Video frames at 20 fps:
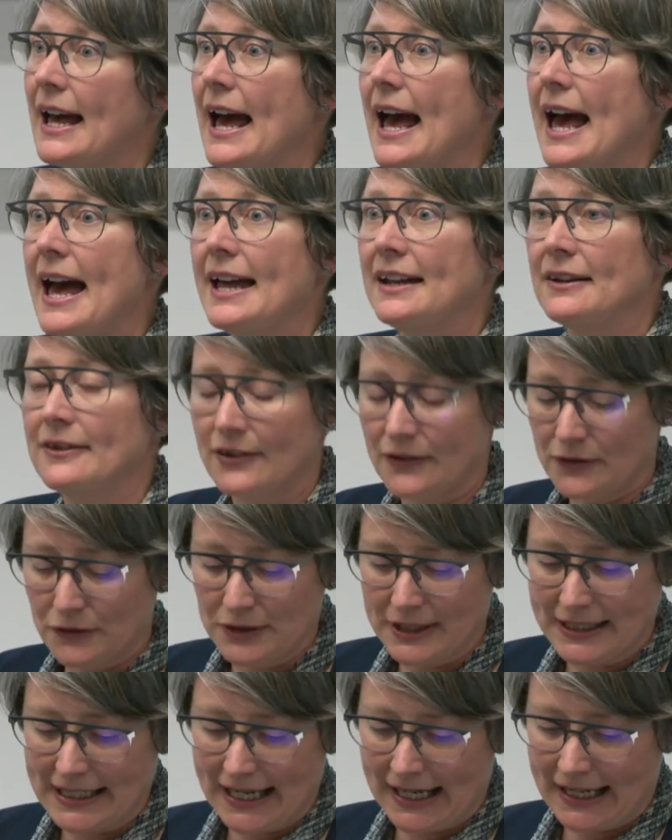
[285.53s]
and
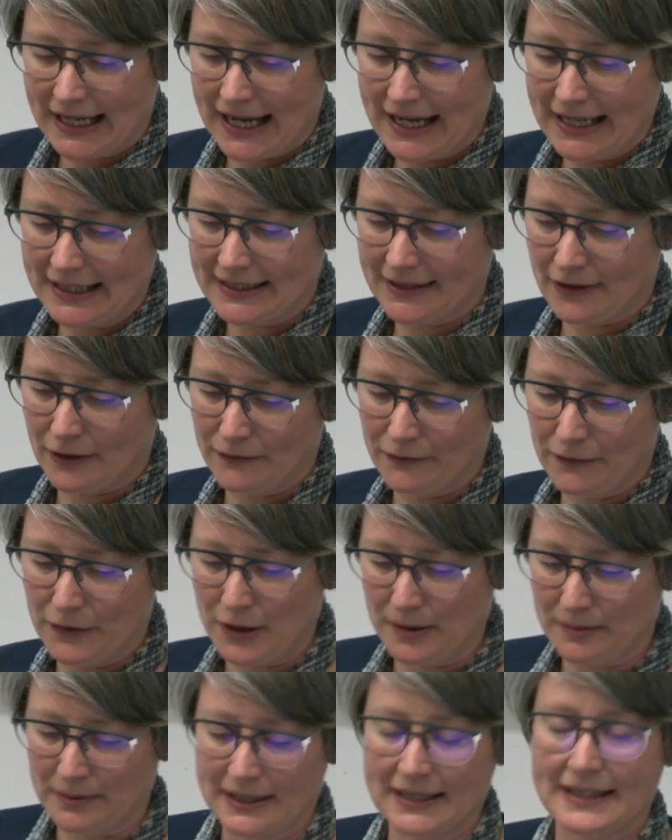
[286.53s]
through decades of
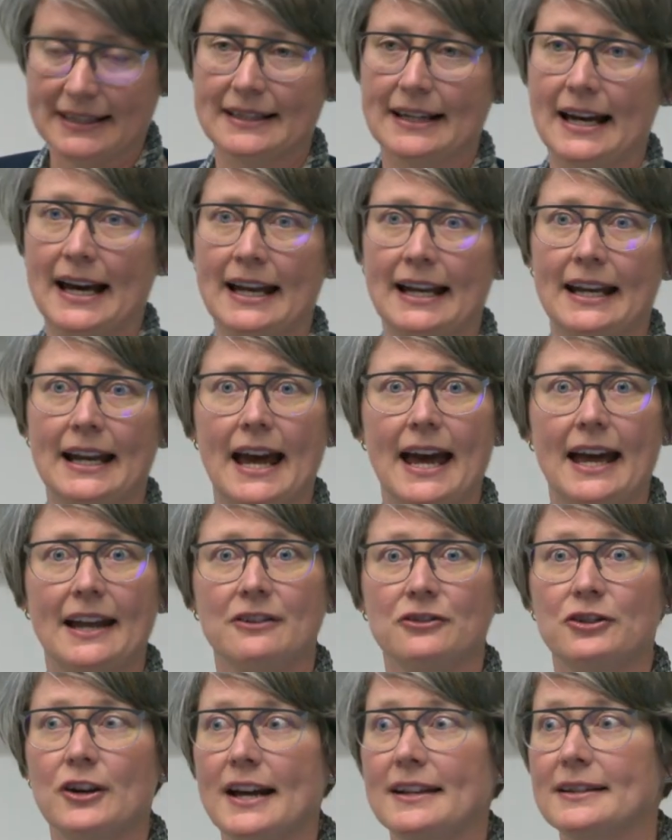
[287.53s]
urban design
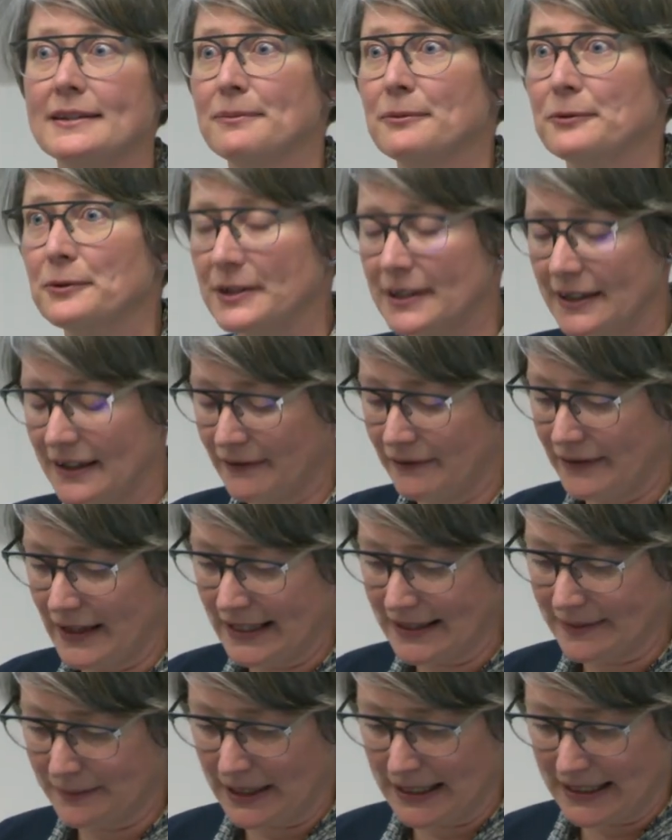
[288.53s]
and transport
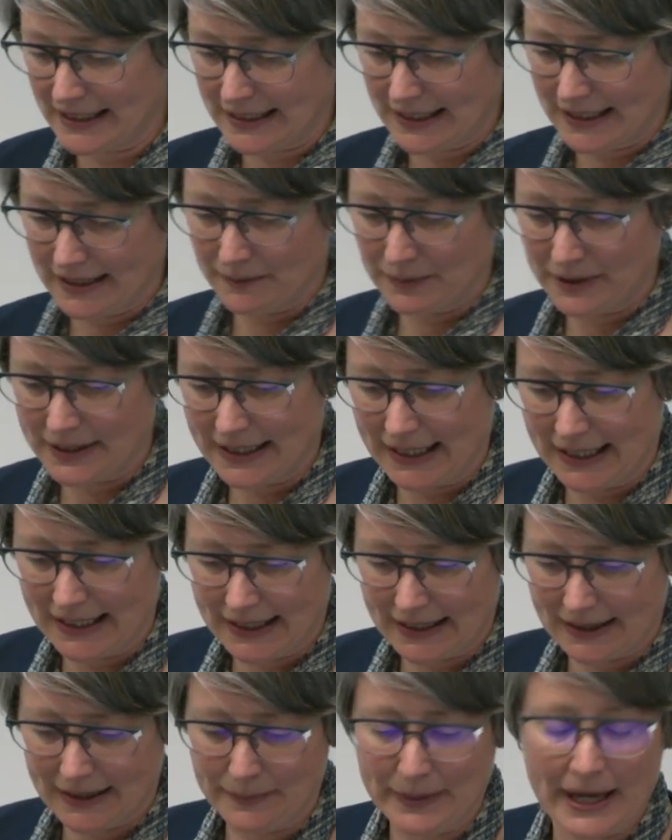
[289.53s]
investment in a
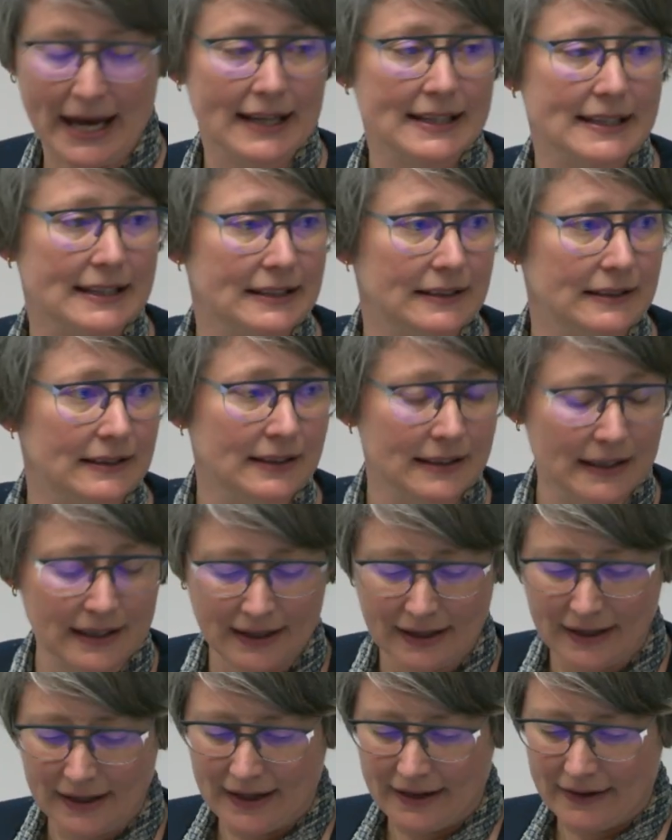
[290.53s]
particular pattern
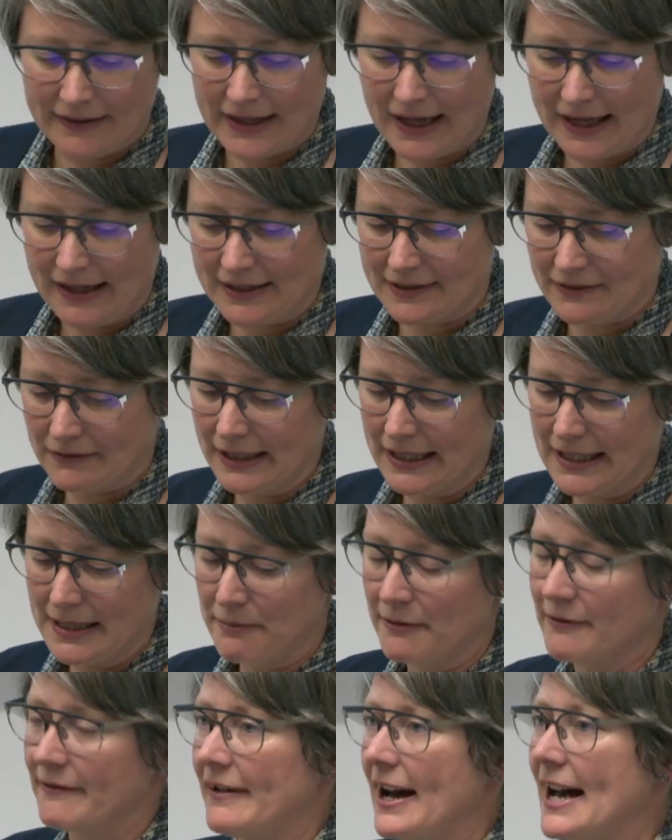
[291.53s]
that has really
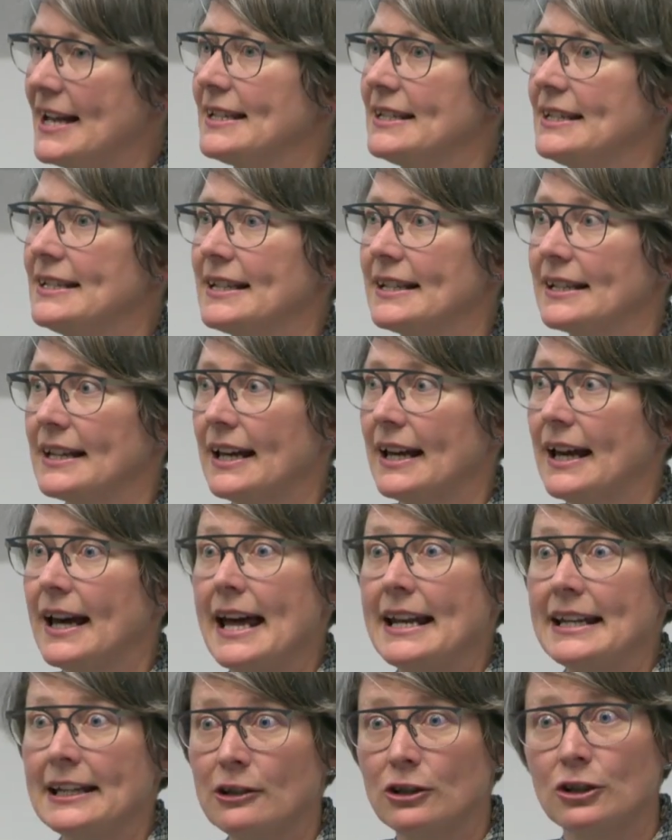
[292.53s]
provided
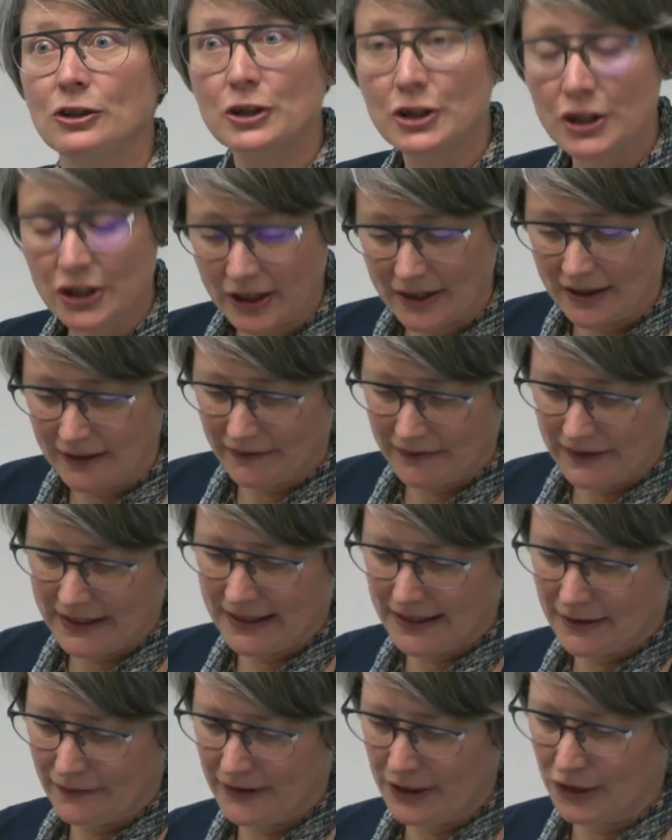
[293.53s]
an illusion of
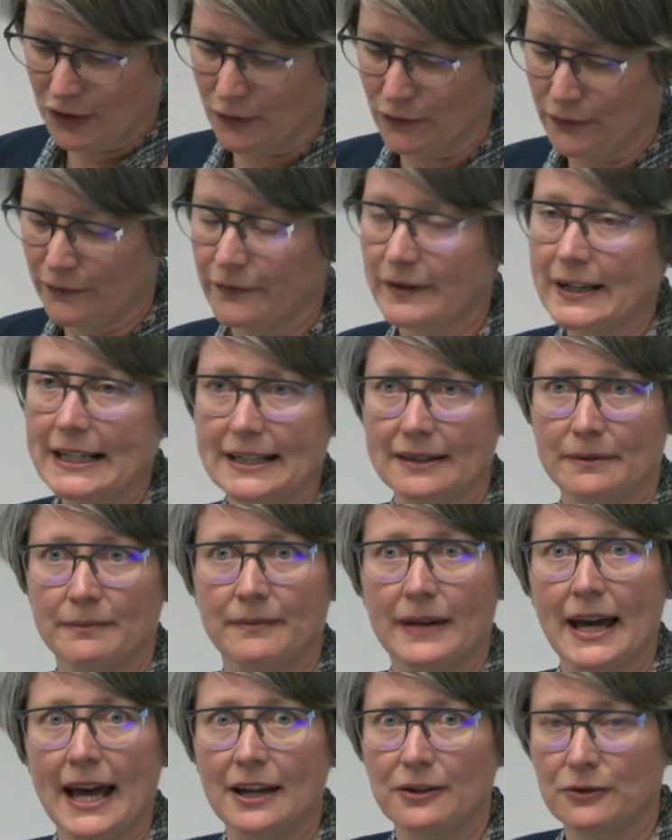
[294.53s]
individual
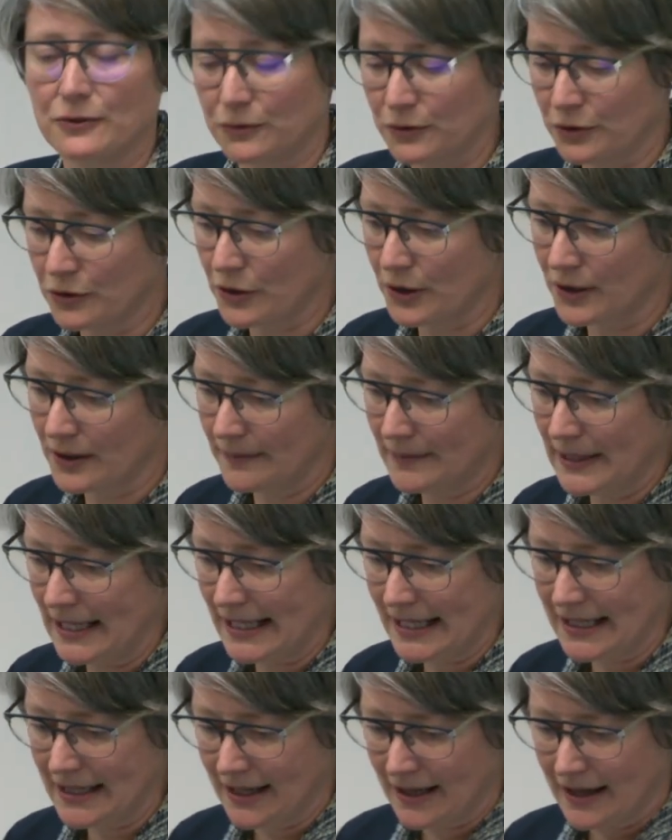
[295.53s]
freedom and
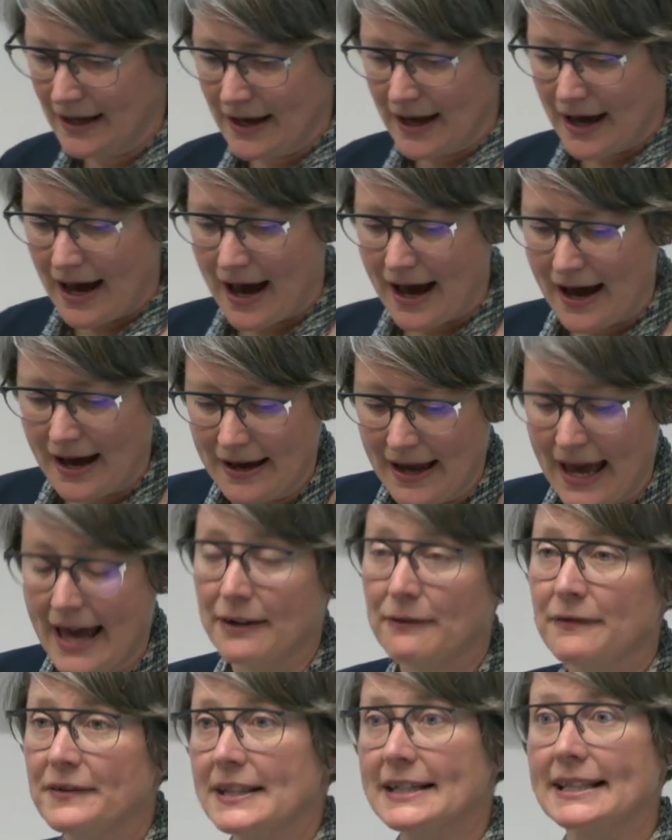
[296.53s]
autonomy.
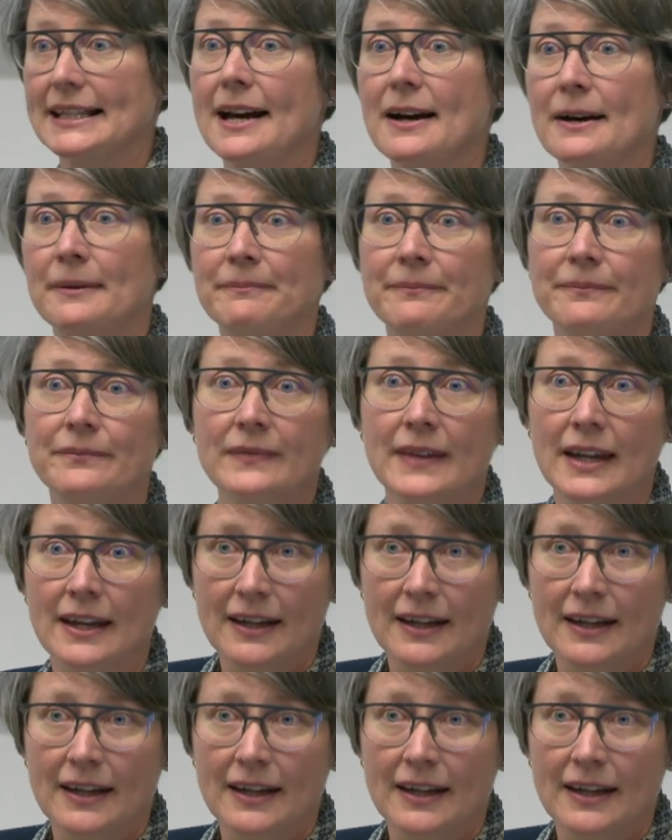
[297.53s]
And for some,